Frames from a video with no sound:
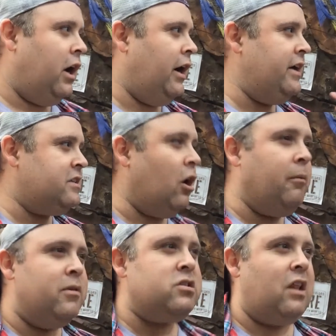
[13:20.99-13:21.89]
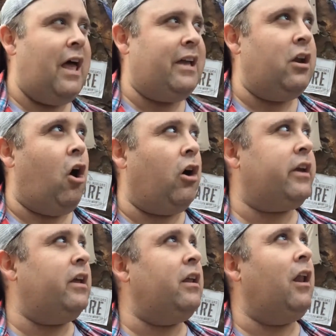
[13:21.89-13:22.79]
It's almost like an
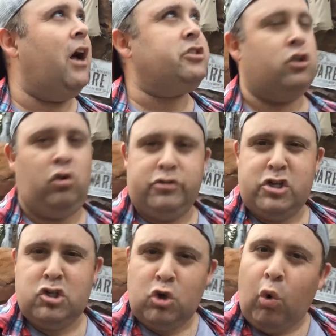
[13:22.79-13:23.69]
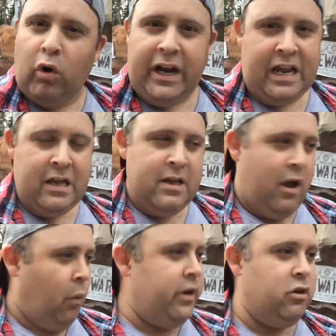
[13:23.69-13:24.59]
archaeological story
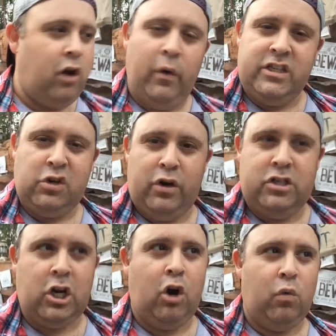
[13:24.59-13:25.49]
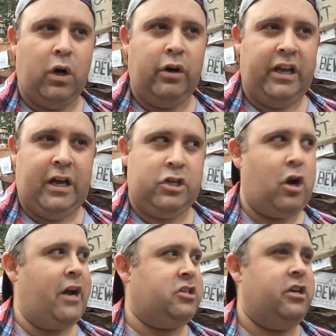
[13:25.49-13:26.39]
when you go into a Joe Rohde
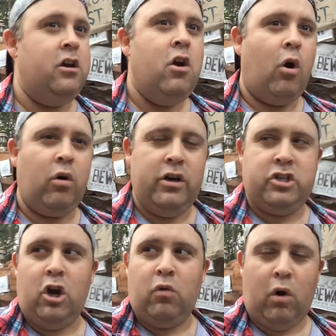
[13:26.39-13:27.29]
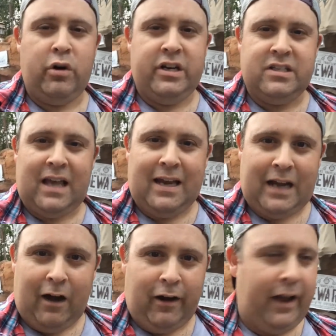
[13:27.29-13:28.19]
attraction or a Joe Rohde
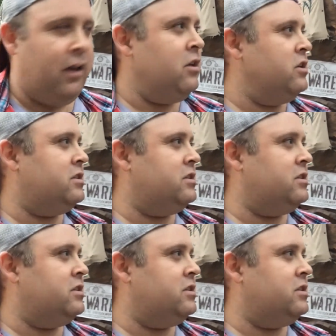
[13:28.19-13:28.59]
designed area.